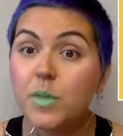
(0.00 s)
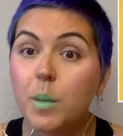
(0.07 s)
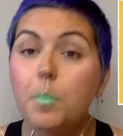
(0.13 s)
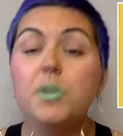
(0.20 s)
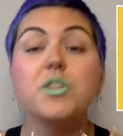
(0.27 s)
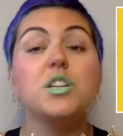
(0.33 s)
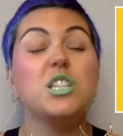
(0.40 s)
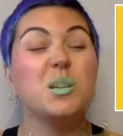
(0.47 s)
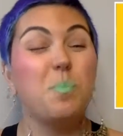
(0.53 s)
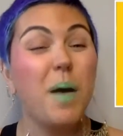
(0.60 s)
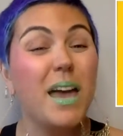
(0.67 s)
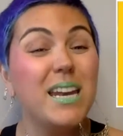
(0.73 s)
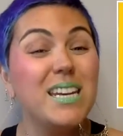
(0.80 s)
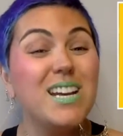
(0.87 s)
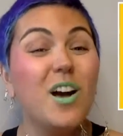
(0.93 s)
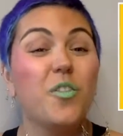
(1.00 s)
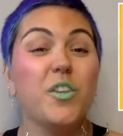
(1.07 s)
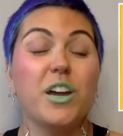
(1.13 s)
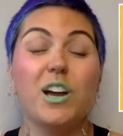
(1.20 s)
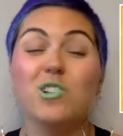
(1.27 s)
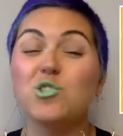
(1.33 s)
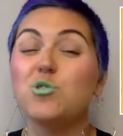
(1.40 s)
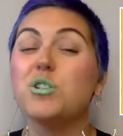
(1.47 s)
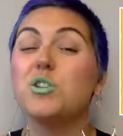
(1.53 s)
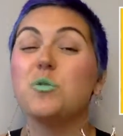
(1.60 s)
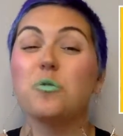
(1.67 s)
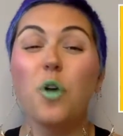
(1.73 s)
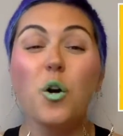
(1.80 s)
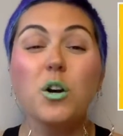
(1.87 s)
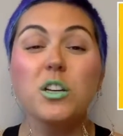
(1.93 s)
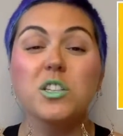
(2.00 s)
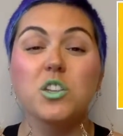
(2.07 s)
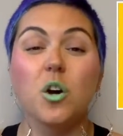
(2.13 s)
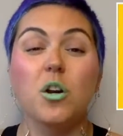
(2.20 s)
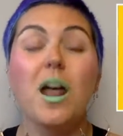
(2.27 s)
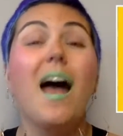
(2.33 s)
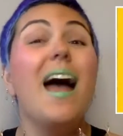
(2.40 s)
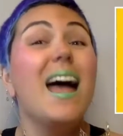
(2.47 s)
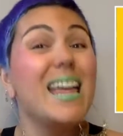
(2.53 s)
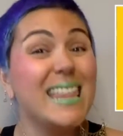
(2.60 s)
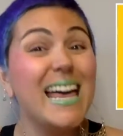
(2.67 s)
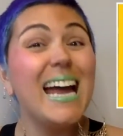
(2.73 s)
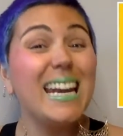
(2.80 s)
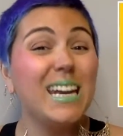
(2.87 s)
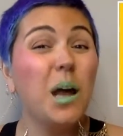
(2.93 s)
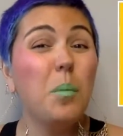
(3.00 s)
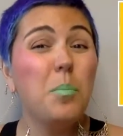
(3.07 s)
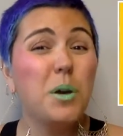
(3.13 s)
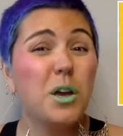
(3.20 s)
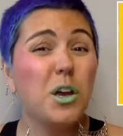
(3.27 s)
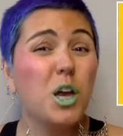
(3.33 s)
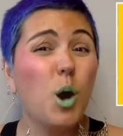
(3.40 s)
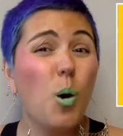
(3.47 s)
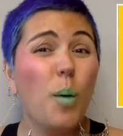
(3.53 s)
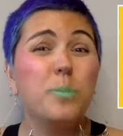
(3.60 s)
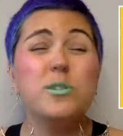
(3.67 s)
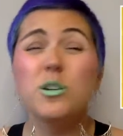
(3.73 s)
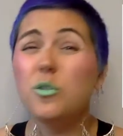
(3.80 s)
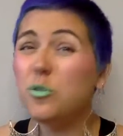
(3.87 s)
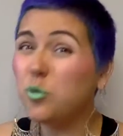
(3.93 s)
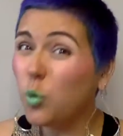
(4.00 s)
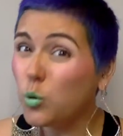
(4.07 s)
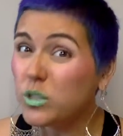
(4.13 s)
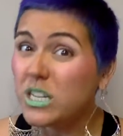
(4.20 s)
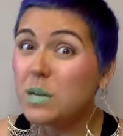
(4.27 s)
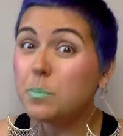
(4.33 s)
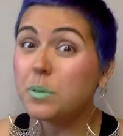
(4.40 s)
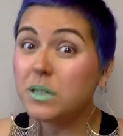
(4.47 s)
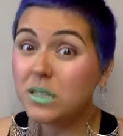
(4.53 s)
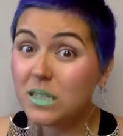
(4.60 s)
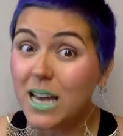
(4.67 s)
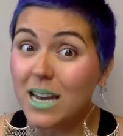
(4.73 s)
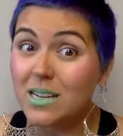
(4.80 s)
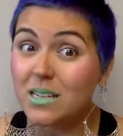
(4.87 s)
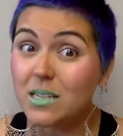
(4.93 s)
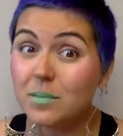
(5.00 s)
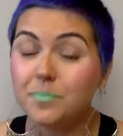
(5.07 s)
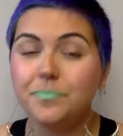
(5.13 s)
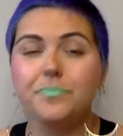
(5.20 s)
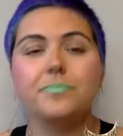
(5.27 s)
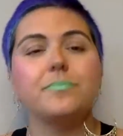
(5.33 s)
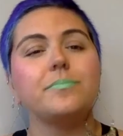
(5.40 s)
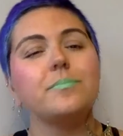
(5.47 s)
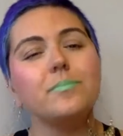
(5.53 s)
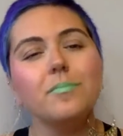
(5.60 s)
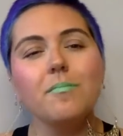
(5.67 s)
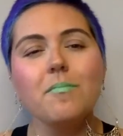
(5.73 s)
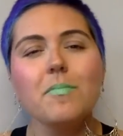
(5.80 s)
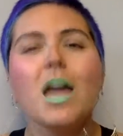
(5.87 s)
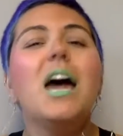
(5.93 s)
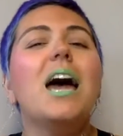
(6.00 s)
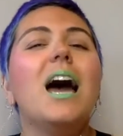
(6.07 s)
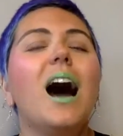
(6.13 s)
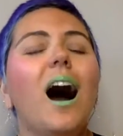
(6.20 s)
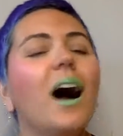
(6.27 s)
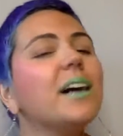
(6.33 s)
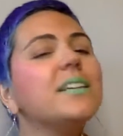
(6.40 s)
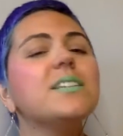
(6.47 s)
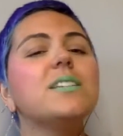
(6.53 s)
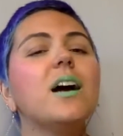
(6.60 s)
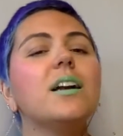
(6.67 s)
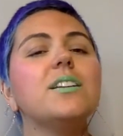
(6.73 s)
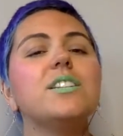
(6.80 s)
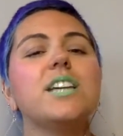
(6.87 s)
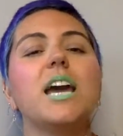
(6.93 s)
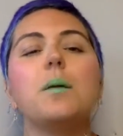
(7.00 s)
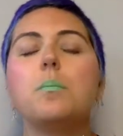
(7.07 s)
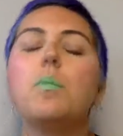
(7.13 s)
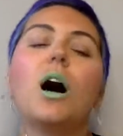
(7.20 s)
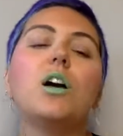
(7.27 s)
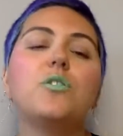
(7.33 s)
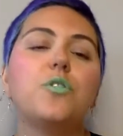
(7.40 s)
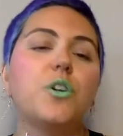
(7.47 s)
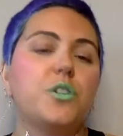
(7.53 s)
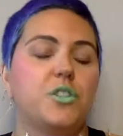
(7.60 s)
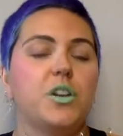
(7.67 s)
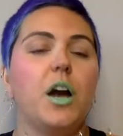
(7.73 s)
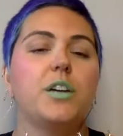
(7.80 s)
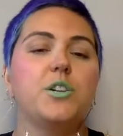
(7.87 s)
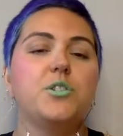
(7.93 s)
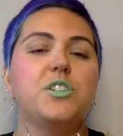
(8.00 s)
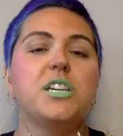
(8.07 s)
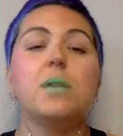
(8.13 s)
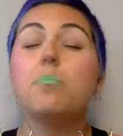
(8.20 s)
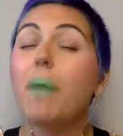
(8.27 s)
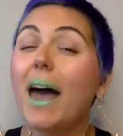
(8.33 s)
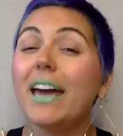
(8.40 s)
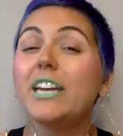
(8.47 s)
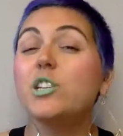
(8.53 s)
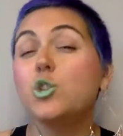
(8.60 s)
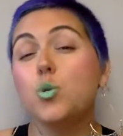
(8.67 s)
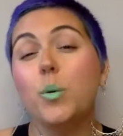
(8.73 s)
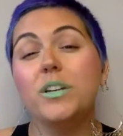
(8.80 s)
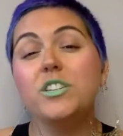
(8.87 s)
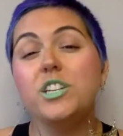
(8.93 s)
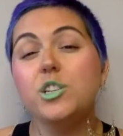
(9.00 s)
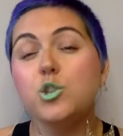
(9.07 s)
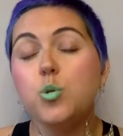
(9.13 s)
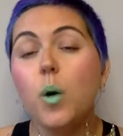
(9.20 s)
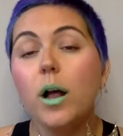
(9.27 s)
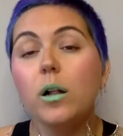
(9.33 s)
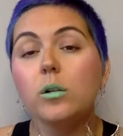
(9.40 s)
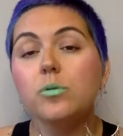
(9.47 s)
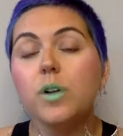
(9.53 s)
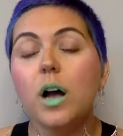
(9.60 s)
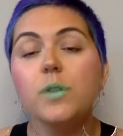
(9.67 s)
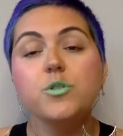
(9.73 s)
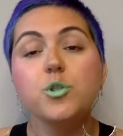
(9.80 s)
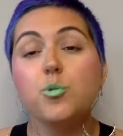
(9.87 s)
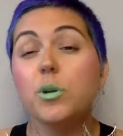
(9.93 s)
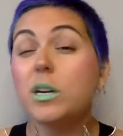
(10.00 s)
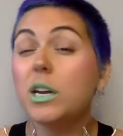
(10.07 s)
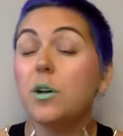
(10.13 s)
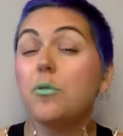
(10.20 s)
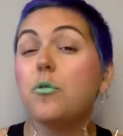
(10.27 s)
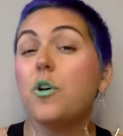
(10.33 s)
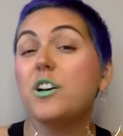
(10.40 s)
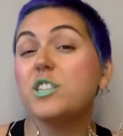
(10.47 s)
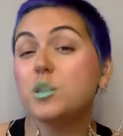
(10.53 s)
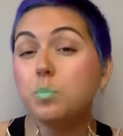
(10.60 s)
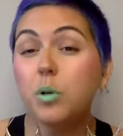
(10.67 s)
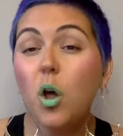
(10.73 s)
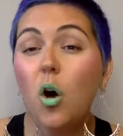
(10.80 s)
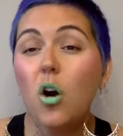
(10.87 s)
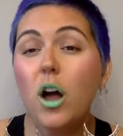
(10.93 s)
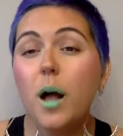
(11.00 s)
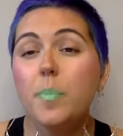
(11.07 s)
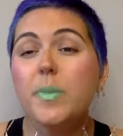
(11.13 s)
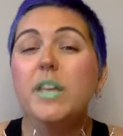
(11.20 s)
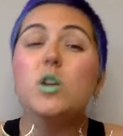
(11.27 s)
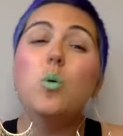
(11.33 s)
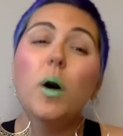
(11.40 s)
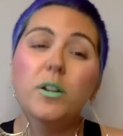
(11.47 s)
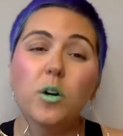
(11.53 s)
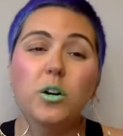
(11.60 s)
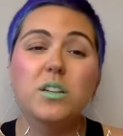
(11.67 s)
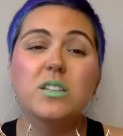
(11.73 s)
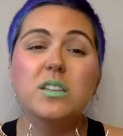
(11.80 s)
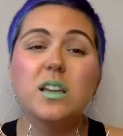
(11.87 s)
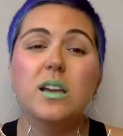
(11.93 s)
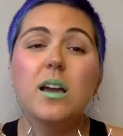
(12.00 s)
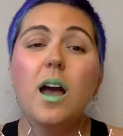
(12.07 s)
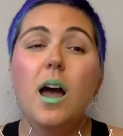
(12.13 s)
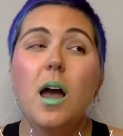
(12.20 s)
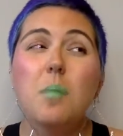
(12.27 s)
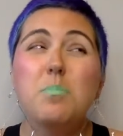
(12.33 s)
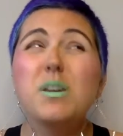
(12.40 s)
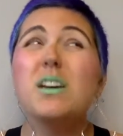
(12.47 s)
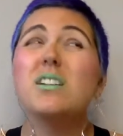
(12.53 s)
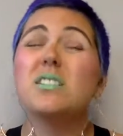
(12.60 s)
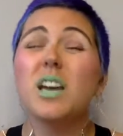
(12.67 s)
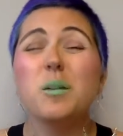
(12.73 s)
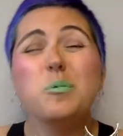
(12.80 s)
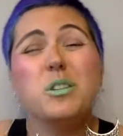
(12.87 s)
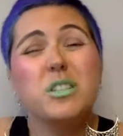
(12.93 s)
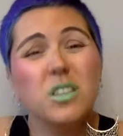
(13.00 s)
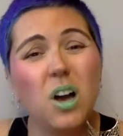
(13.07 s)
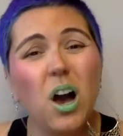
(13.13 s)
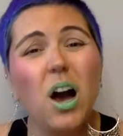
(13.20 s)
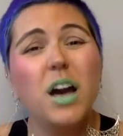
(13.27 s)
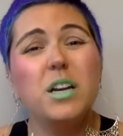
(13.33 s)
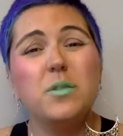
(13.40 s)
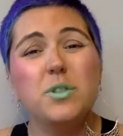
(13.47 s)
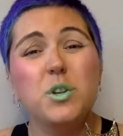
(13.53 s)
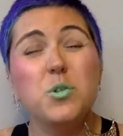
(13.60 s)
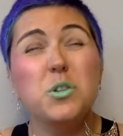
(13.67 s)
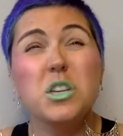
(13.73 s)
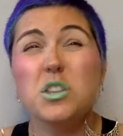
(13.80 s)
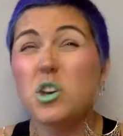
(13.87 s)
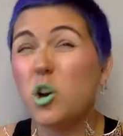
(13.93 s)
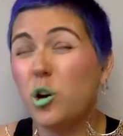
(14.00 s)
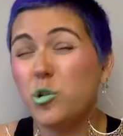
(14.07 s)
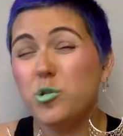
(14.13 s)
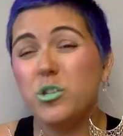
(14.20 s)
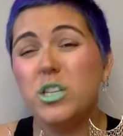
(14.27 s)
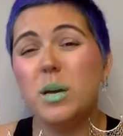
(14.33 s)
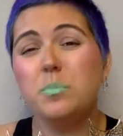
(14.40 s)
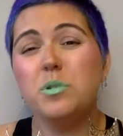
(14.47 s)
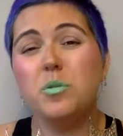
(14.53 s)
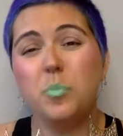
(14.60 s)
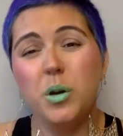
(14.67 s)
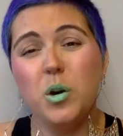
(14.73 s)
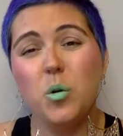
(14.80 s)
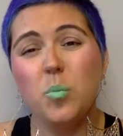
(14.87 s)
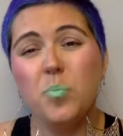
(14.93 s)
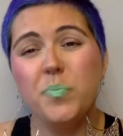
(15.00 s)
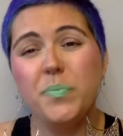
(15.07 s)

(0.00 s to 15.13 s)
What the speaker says: but that depending on the country you focus on, that number can go up to 40%. I decided to get my first IUD back in 2012 after reading a friend's blog, and quite honestly, because I was tired of using the contraceptive pill.